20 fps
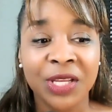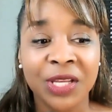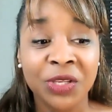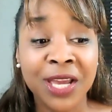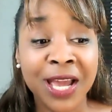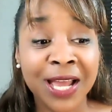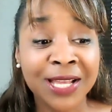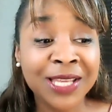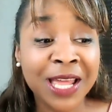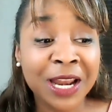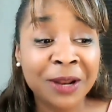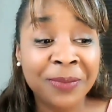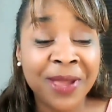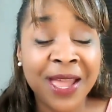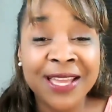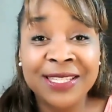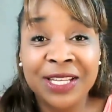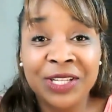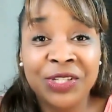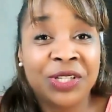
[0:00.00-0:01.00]
You guys got to
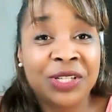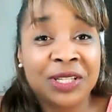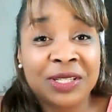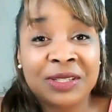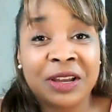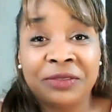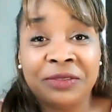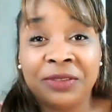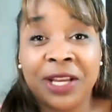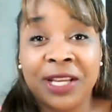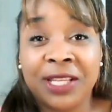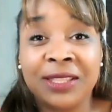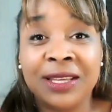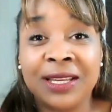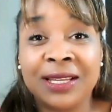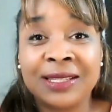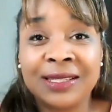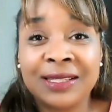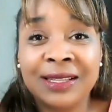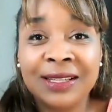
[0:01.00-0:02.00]
pay attention to stuff like
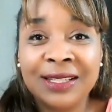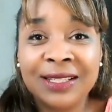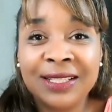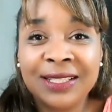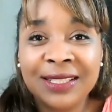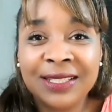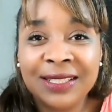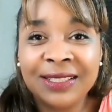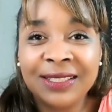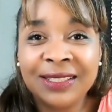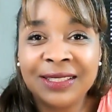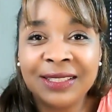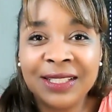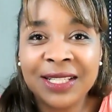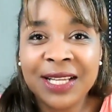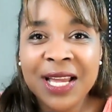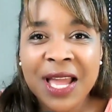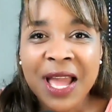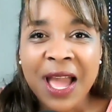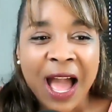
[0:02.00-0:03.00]
this.
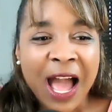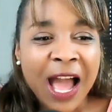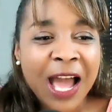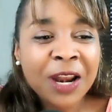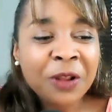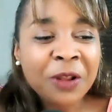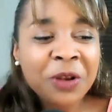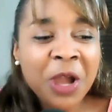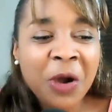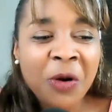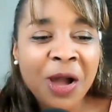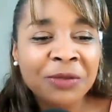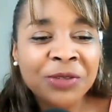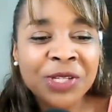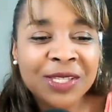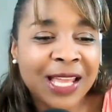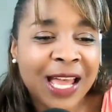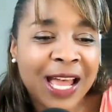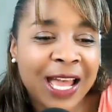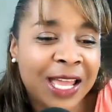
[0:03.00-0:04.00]
I don't know. I've
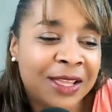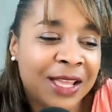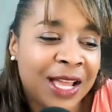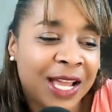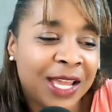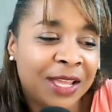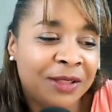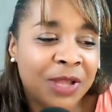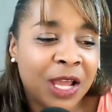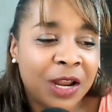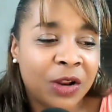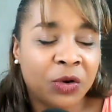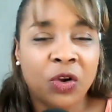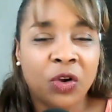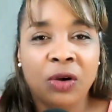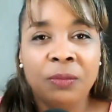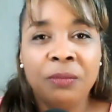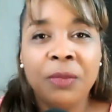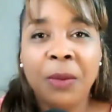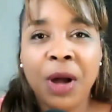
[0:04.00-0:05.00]
just, I, I, I don't
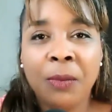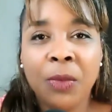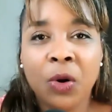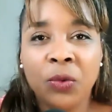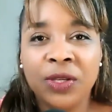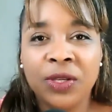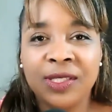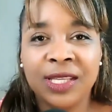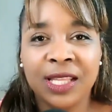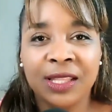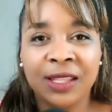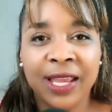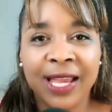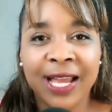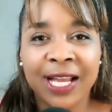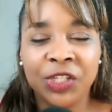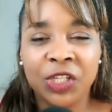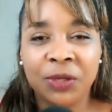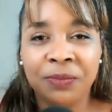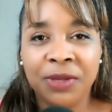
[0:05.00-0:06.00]
know. My mom always said like
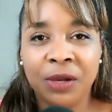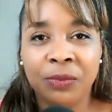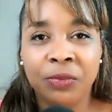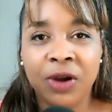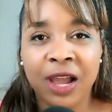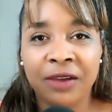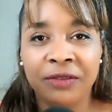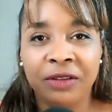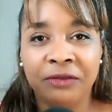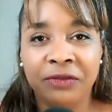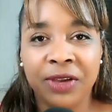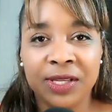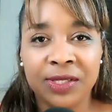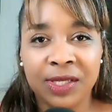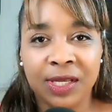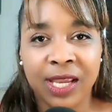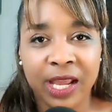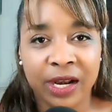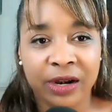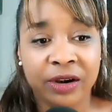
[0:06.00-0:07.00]
I should be a private
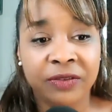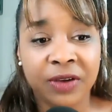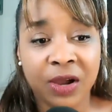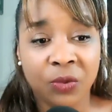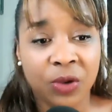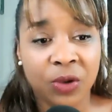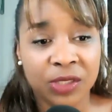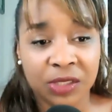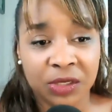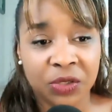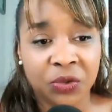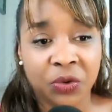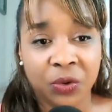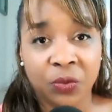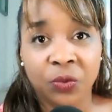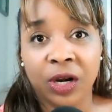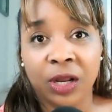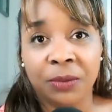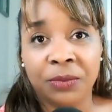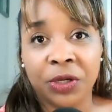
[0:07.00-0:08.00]
investigator if I wasn't
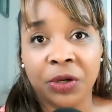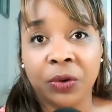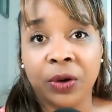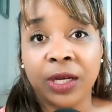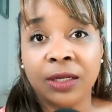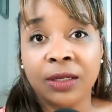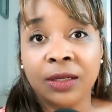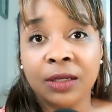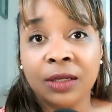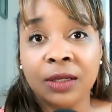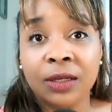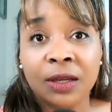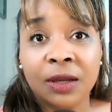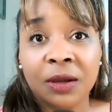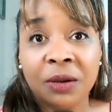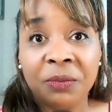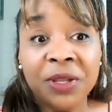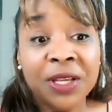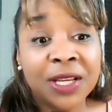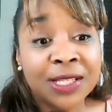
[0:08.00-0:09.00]
doing what I'm doing
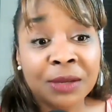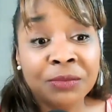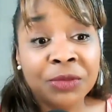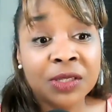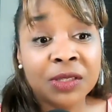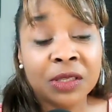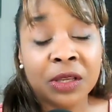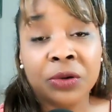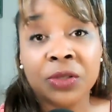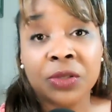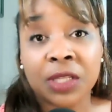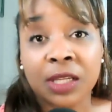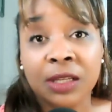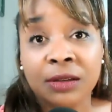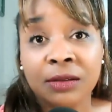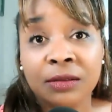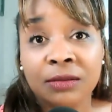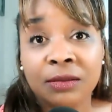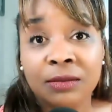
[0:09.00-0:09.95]
because I'm just nosy.